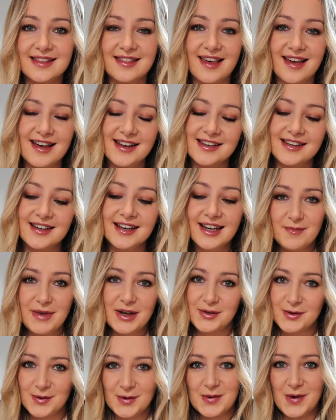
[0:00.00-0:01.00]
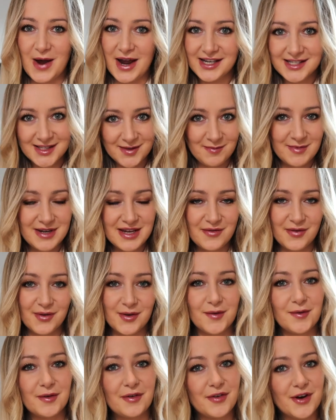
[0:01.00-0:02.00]
then make sure you ask me
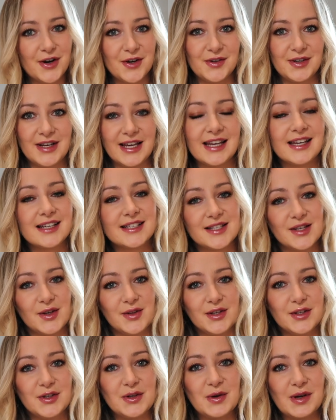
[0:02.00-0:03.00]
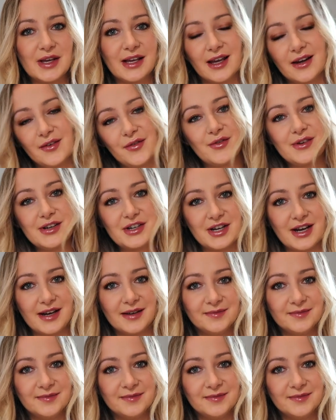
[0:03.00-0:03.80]
for a referral link so that you can get a free share.